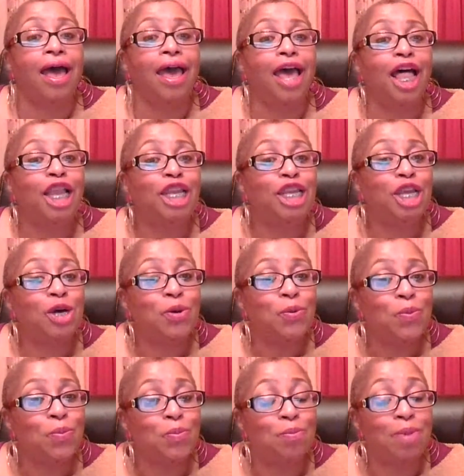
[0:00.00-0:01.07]
Hello,
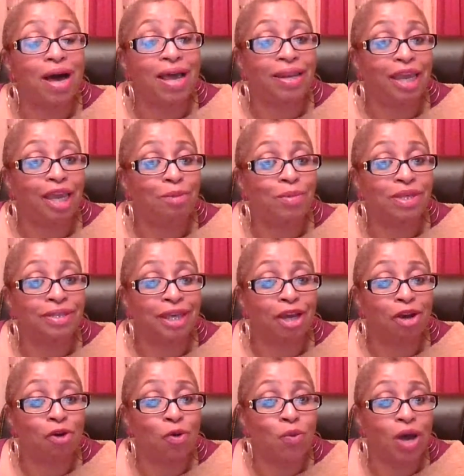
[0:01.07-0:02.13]
my name is
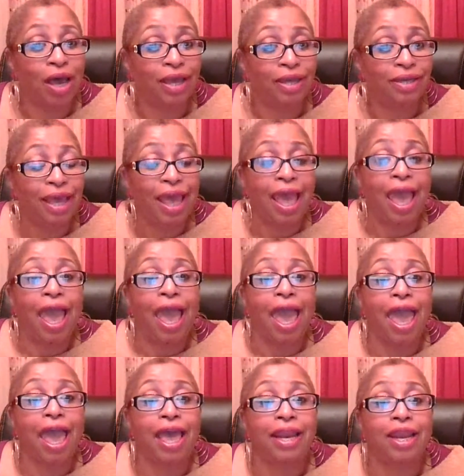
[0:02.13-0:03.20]
Carol White,
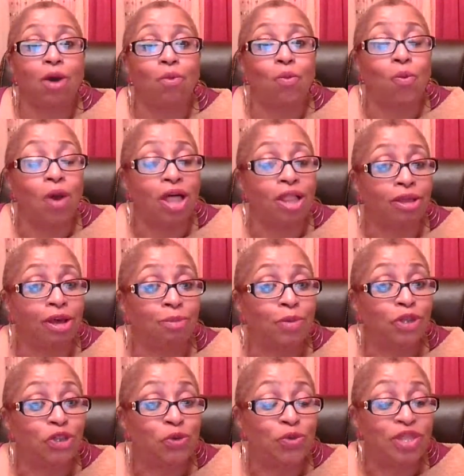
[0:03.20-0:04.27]
and welcome
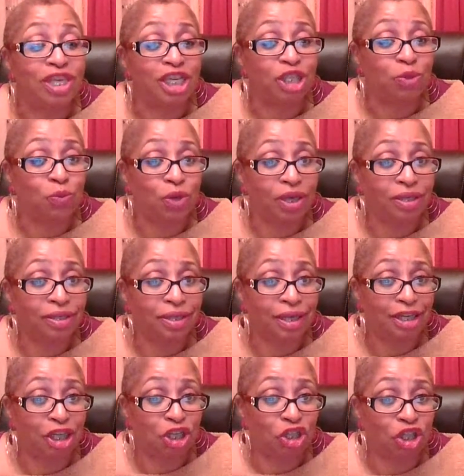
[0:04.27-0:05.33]
to this week's
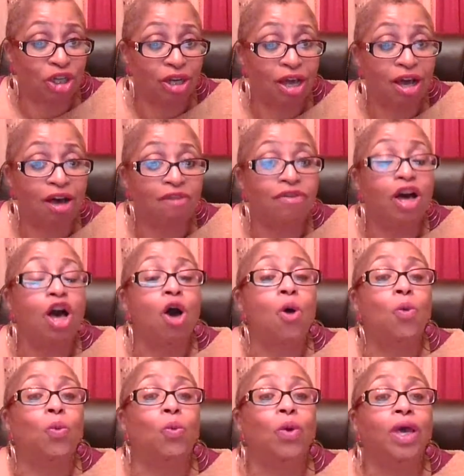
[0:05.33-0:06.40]
edition of
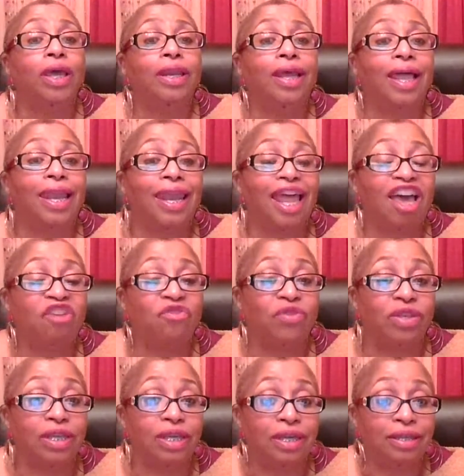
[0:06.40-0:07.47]
When Life
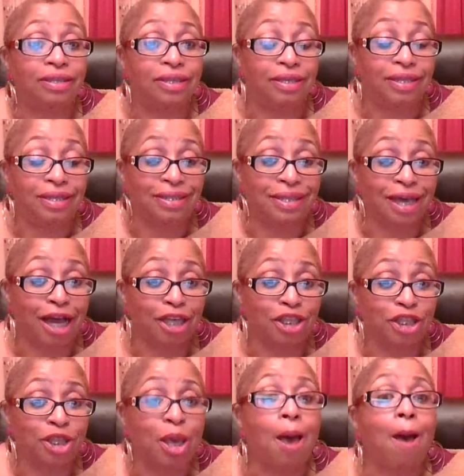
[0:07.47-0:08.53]
Needs a Detox,
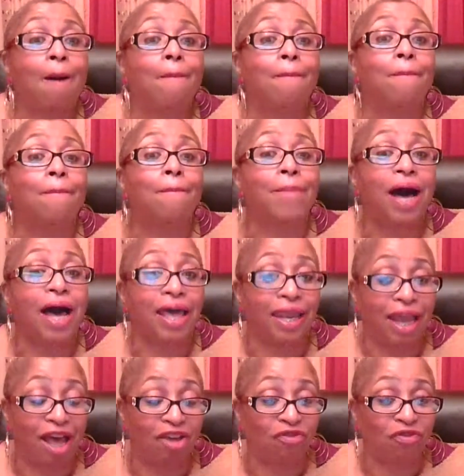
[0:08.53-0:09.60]
My
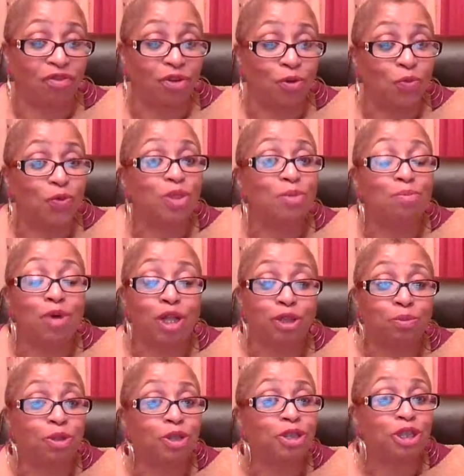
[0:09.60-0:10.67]
Life with
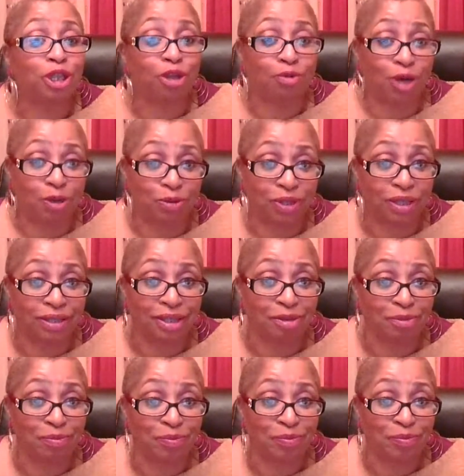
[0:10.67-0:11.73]
Multiple Sclerosis.